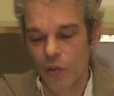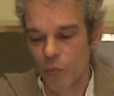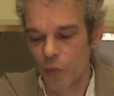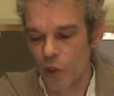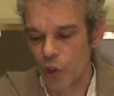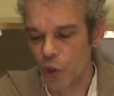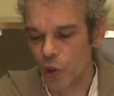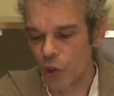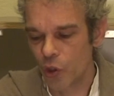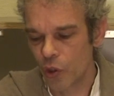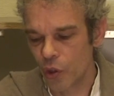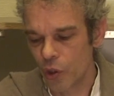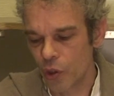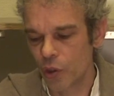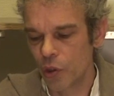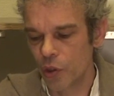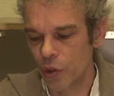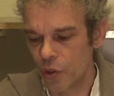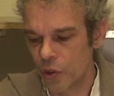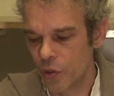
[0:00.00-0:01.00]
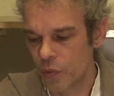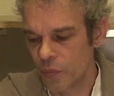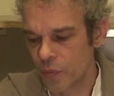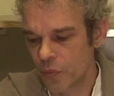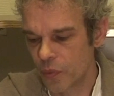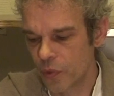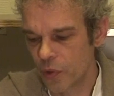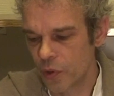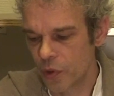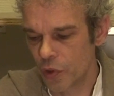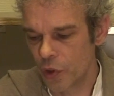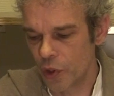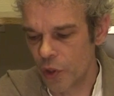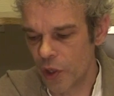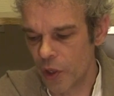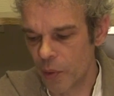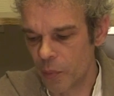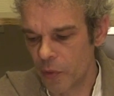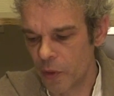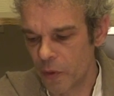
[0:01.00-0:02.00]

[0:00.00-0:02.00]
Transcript: with your other dharma.